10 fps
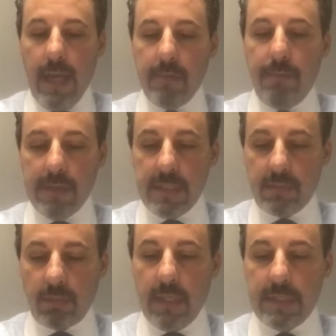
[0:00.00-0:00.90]
A
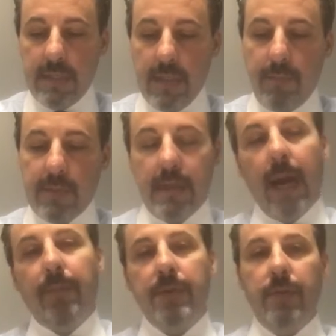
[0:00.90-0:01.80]
business relationship is
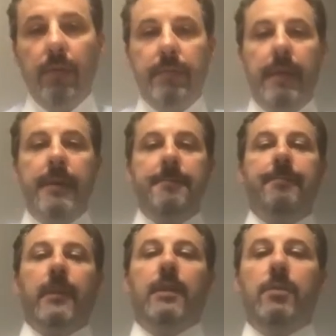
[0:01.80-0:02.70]
not presumed.
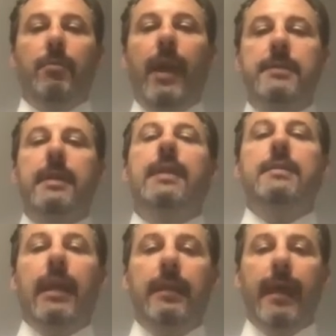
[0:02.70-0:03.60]
So basically in
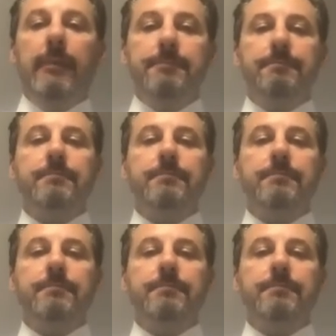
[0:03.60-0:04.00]
saying that,